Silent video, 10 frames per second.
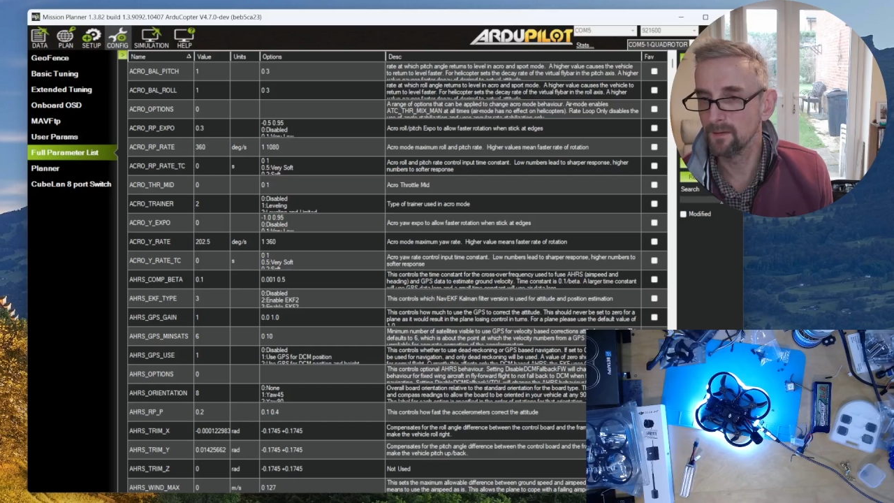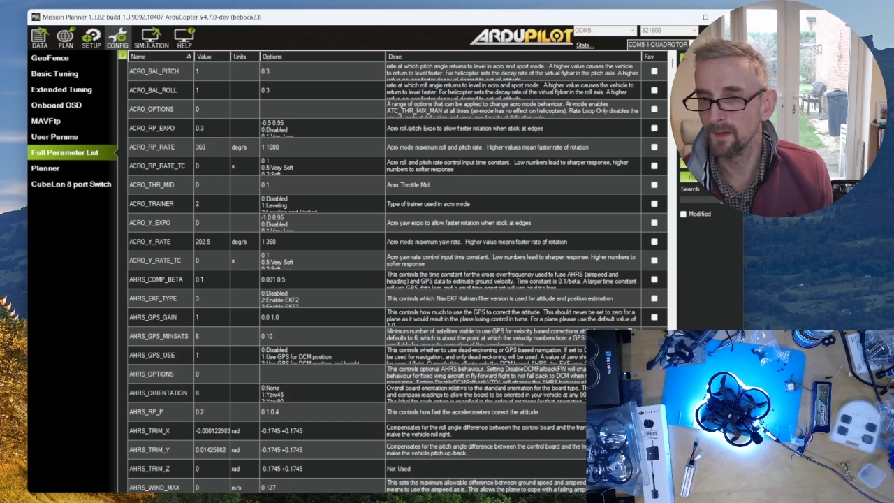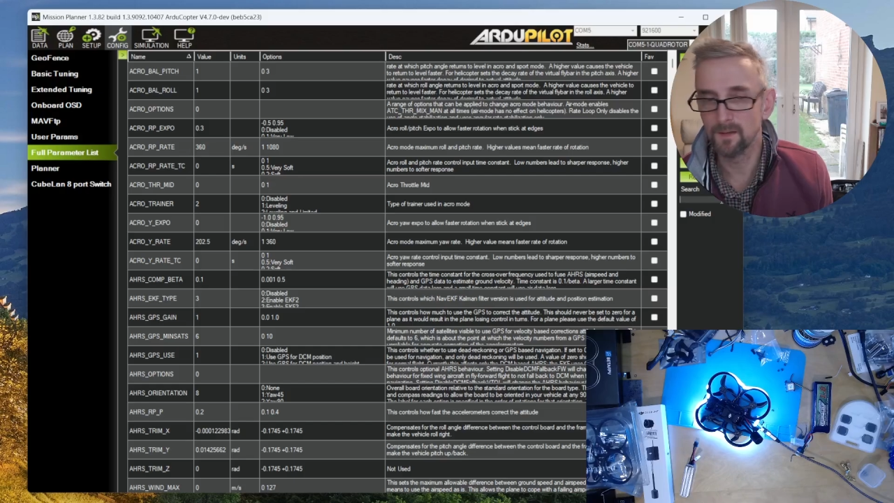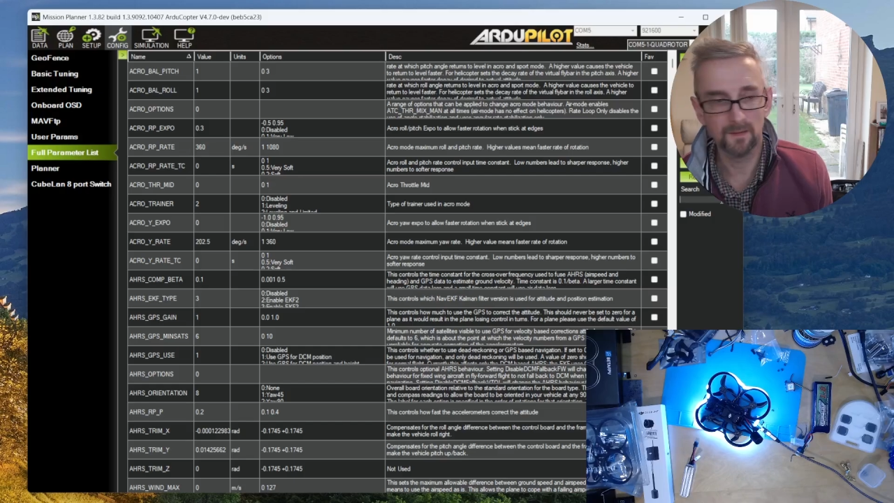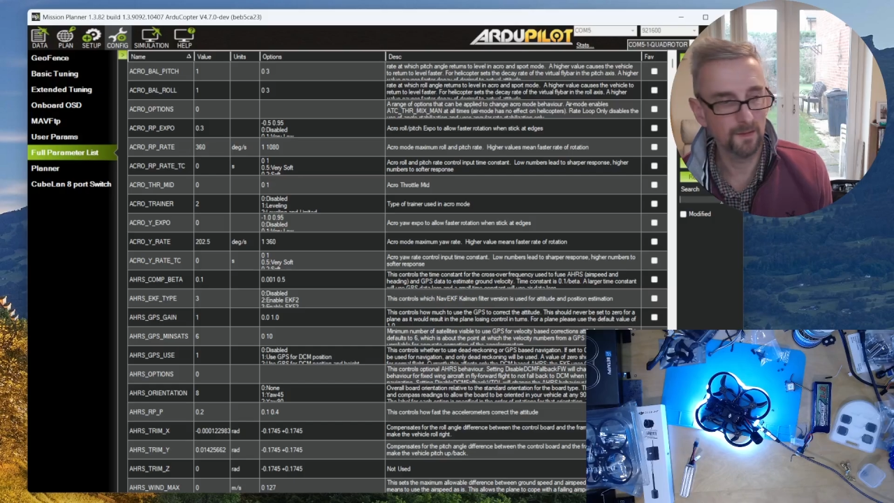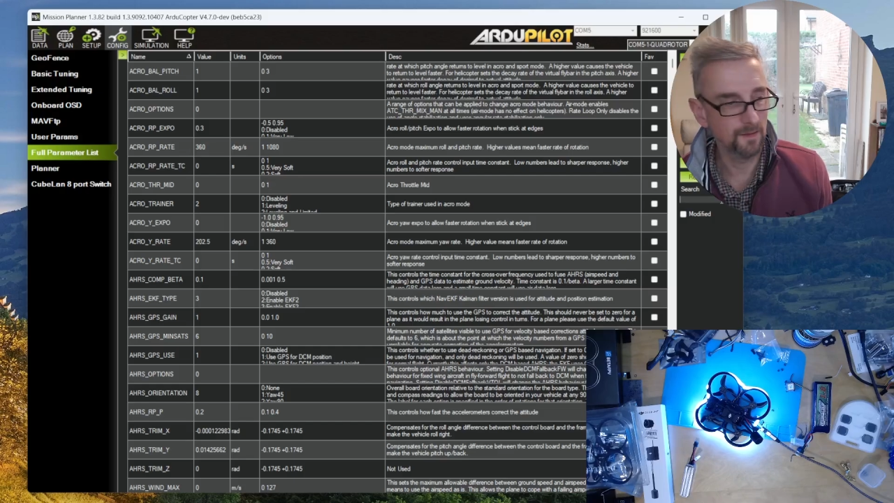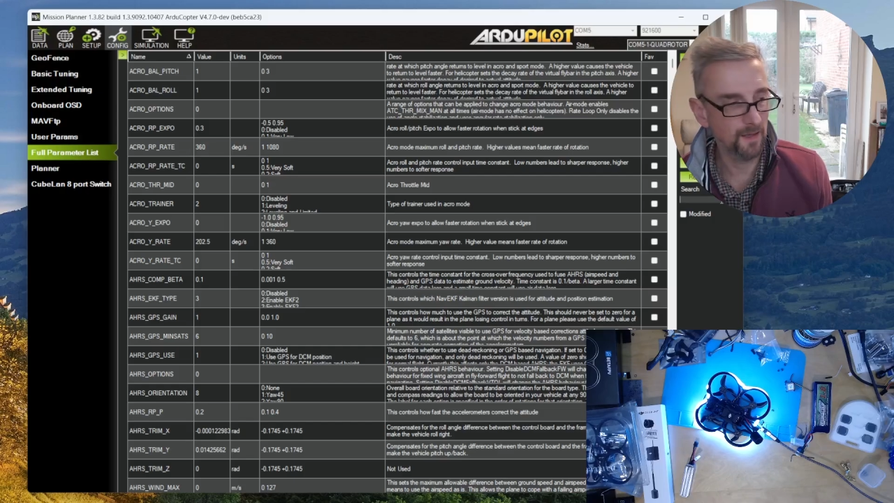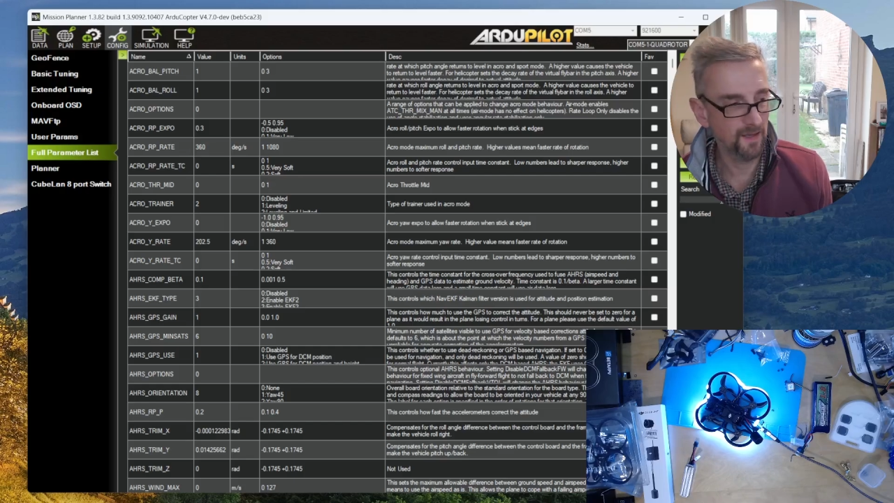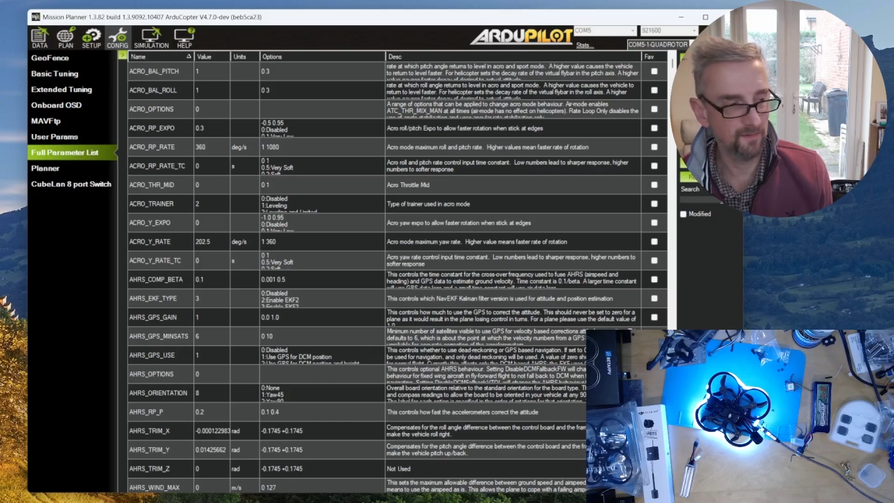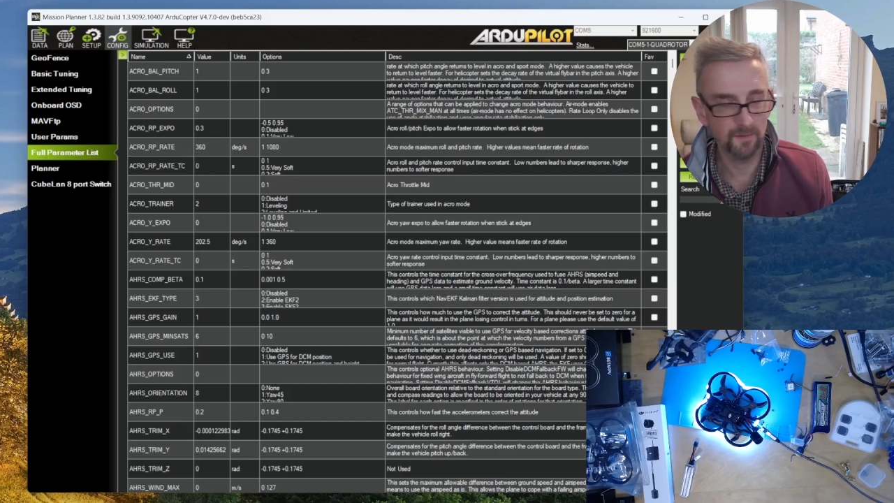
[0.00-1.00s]
Like, it
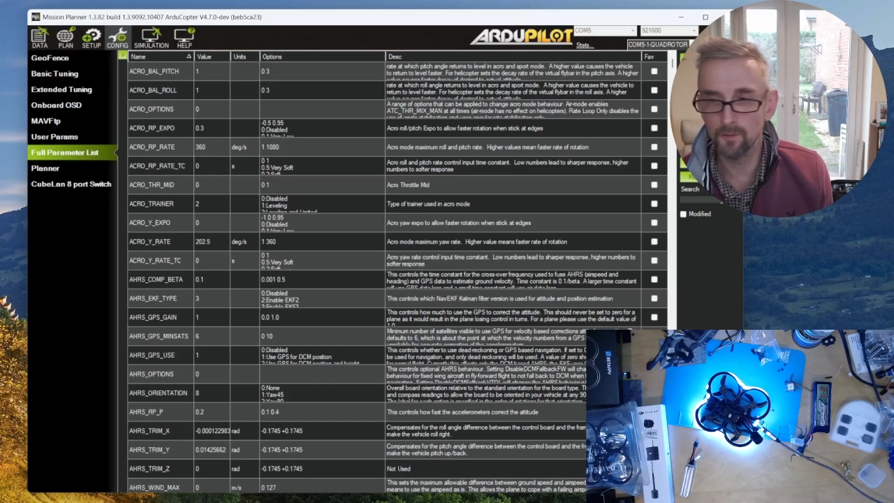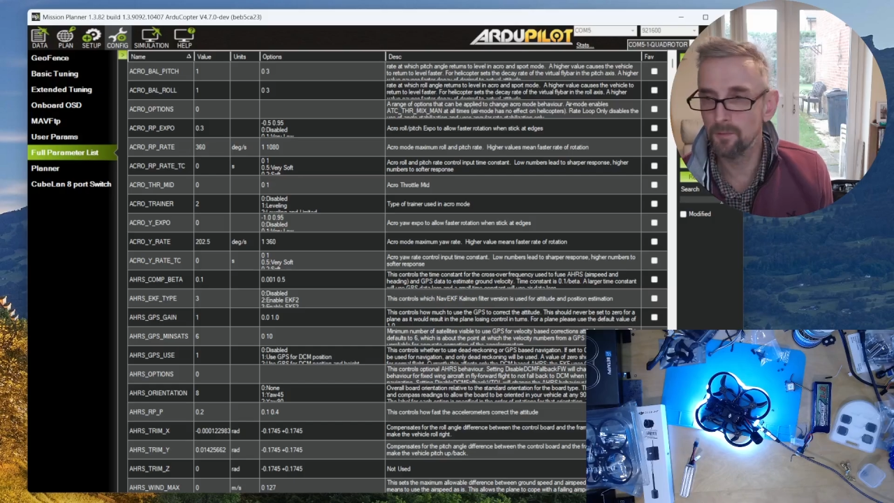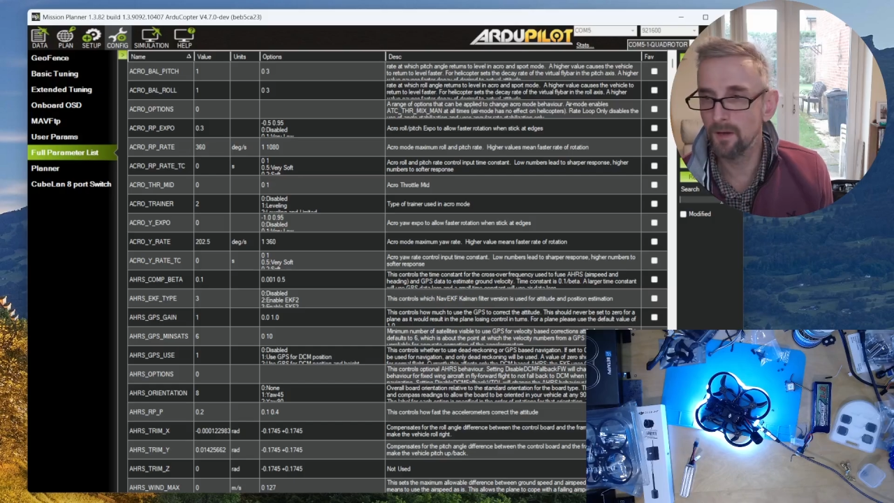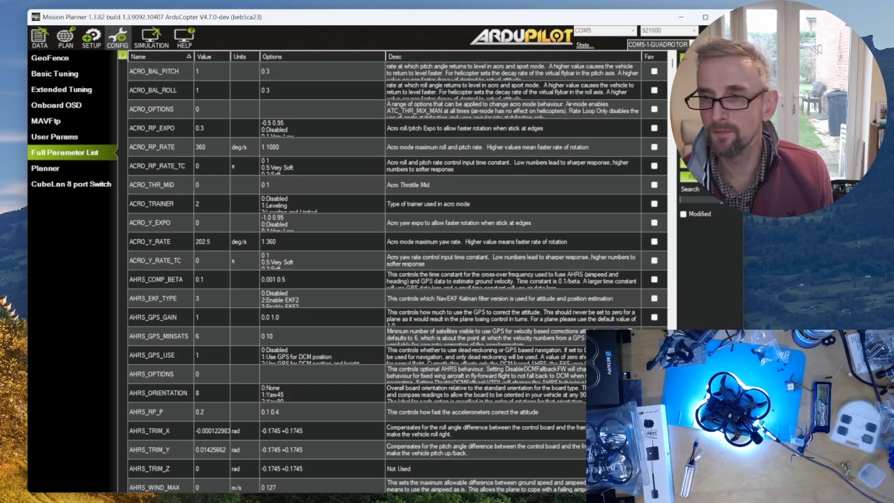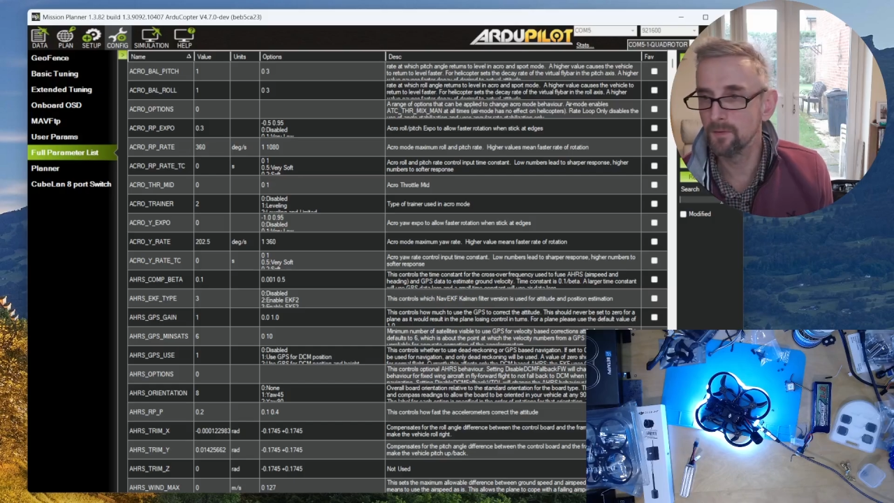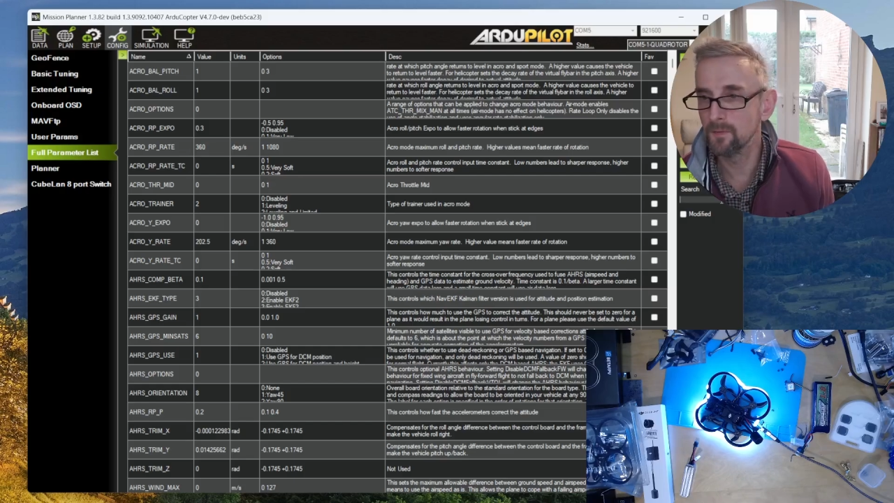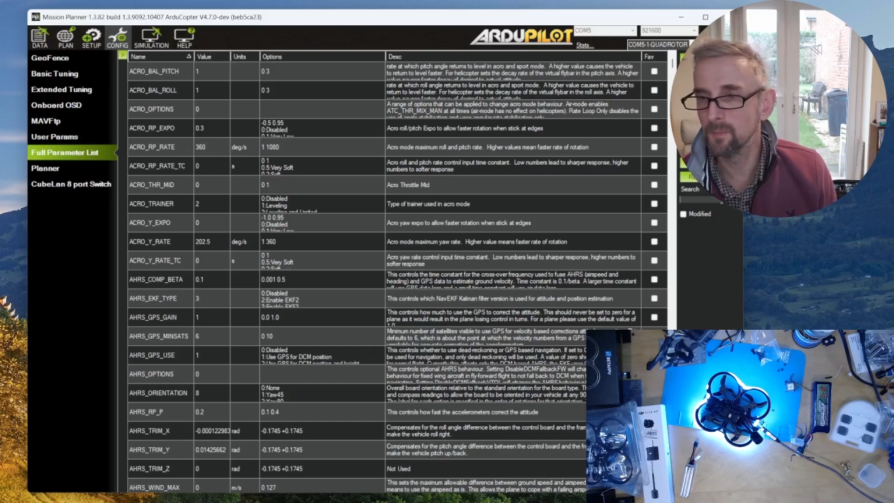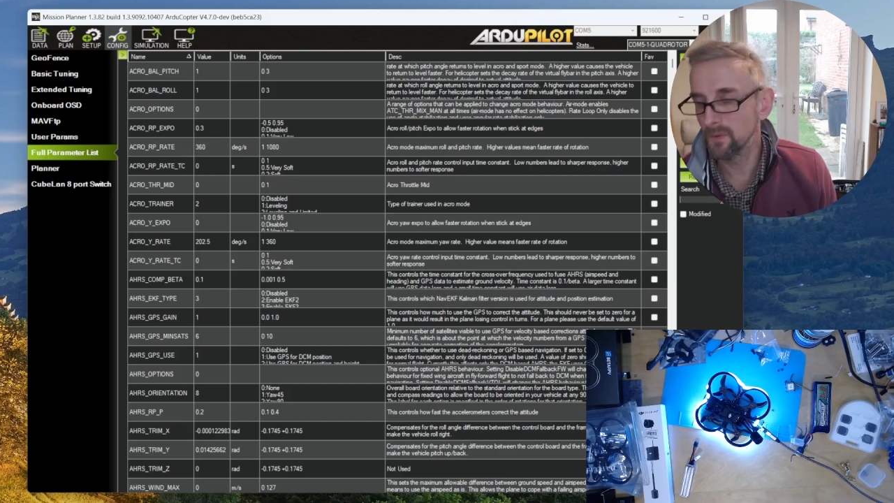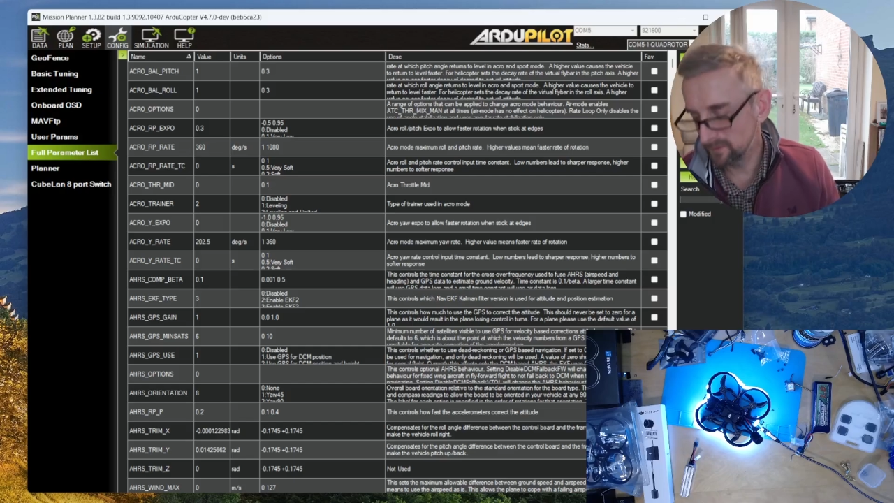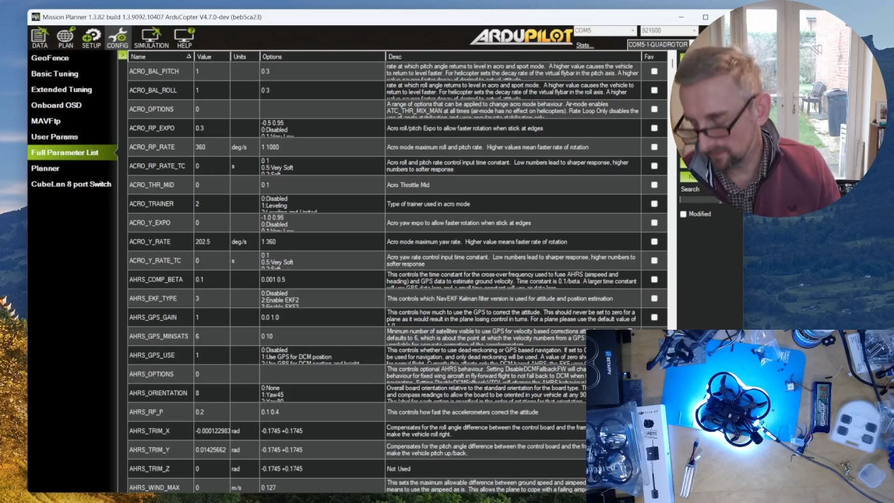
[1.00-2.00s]
has no reference point